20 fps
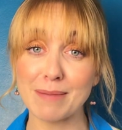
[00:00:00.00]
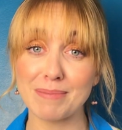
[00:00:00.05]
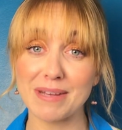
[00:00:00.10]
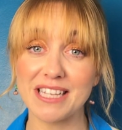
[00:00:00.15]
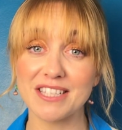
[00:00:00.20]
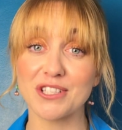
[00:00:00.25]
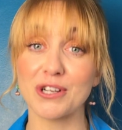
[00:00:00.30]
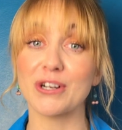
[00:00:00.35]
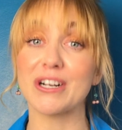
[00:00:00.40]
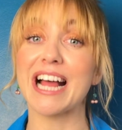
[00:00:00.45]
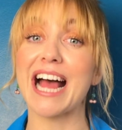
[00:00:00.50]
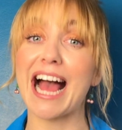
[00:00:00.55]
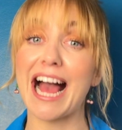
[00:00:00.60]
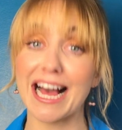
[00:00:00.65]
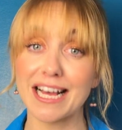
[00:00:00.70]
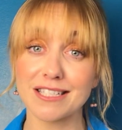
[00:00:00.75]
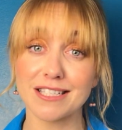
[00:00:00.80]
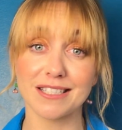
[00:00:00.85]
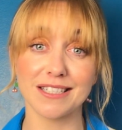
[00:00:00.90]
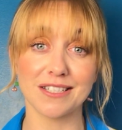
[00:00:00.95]
beans are an
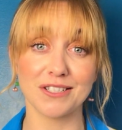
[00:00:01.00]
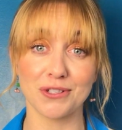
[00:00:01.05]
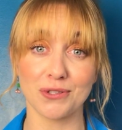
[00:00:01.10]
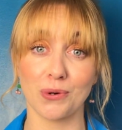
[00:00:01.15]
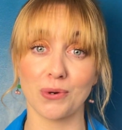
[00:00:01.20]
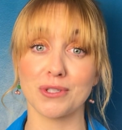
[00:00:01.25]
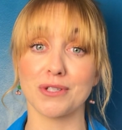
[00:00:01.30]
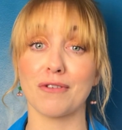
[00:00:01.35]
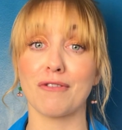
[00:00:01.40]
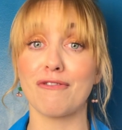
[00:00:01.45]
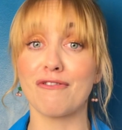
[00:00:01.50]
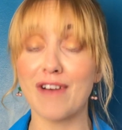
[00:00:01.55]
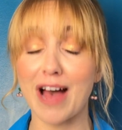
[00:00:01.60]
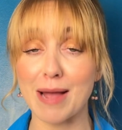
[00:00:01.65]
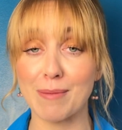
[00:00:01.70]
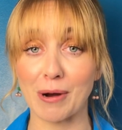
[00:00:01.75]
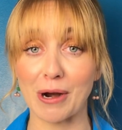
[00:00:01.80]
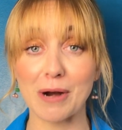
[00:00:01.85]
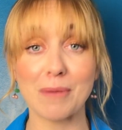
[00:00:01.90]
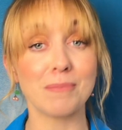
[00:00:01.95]
excellent source of
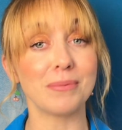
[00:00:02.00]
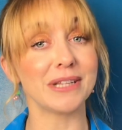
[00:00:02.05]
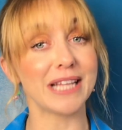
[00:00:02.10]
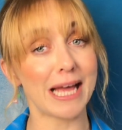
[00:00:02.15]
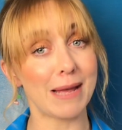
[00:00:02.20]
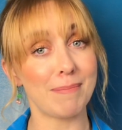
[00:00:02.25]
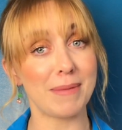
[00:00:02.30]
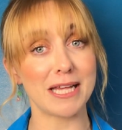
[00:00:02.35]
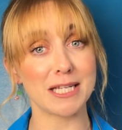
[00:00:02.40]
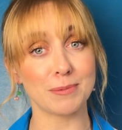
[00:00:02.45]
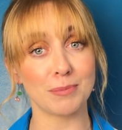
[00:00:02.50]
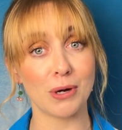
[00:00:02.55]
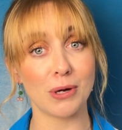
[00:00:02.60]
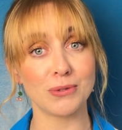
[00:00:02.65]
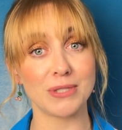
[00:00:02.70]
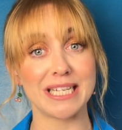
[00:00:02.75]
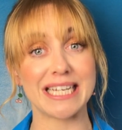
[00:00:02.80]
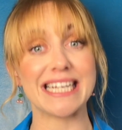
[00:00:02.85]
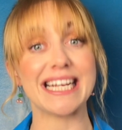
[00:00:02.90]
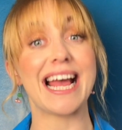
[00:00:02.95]
fiber, plant-based
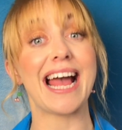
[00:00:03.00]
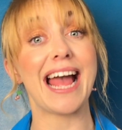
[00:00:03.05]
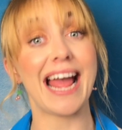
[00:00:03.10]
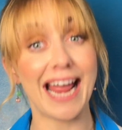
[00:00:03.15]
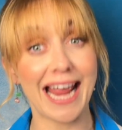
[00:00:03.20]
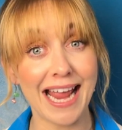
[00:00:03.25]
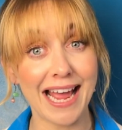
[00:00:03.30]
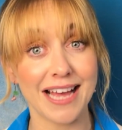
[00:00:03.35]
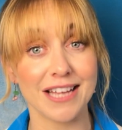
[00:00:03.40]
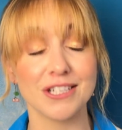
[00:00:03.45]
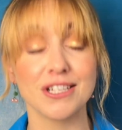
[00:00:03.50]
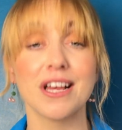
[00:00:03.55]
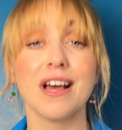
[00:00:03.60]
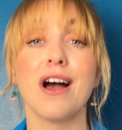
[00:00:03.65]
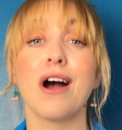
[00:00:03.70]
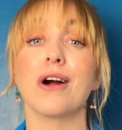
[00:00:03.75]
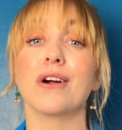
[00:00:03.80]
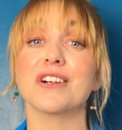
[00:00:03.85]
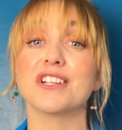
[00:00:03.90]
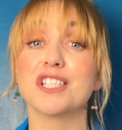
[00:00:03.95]
protein, and
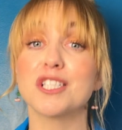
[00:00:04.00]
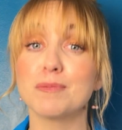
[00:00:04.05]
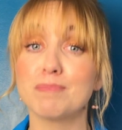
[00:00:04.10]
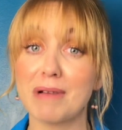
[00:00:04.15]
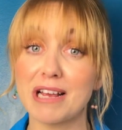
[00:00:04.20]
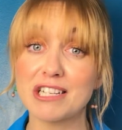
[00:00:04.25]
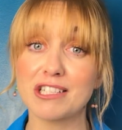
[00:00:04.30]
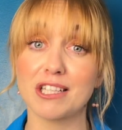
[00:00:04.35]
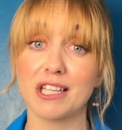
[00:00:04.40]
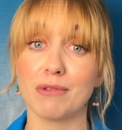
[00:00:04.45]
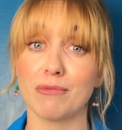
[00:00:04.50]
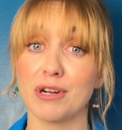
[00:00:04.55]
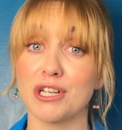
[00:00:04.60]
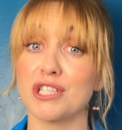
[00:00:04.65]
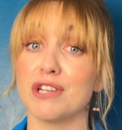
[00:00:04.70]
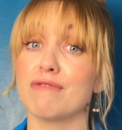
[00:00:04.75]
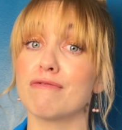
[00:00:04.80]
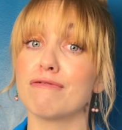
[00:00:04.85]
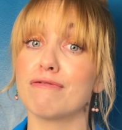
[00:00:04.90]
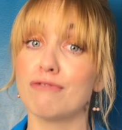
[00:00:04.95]
are especially rich
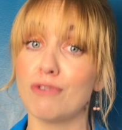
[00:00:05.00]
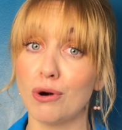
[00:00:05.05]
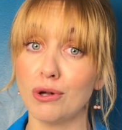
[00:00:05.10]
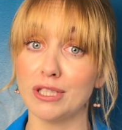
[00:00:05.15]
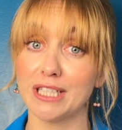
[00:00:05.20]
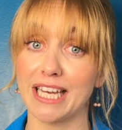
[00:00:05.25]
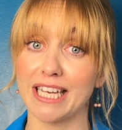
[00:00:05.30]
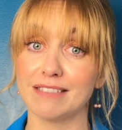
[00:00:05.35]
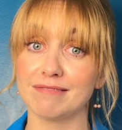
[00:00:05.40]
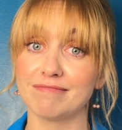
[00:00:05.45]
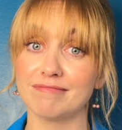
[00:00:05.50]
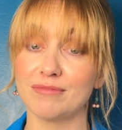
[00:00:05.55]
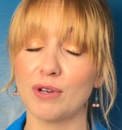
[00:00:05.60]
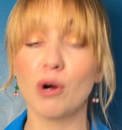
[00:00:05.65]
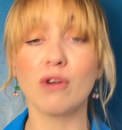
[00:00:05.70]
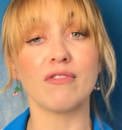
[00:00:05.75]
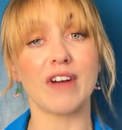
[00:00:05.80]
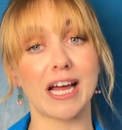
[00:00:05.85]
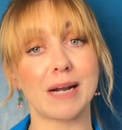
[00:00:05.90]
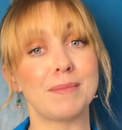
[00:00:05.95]
in folate or
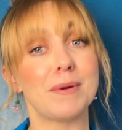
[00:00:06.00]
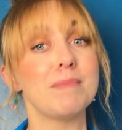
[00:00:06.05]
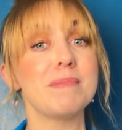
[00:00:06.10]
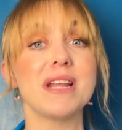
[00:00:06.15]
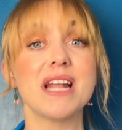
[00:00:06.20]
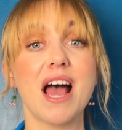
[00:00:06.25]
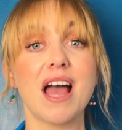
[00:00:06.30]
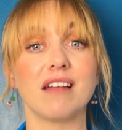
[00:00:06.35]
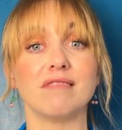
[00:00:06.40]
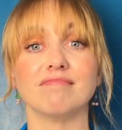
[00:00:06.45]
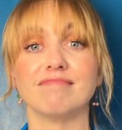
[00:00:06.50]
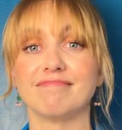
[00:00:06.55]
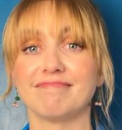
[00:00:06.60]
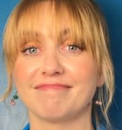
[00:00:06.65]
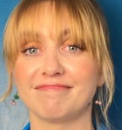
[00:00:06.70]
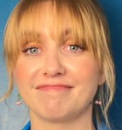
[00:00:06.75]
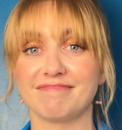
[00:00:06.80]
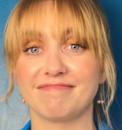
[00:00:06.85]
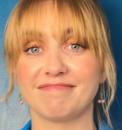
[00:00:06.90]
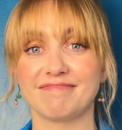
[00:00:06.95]
vitamin B9.
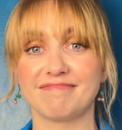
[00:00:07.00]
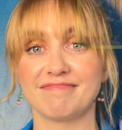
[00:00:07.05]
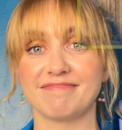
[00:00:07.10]
We're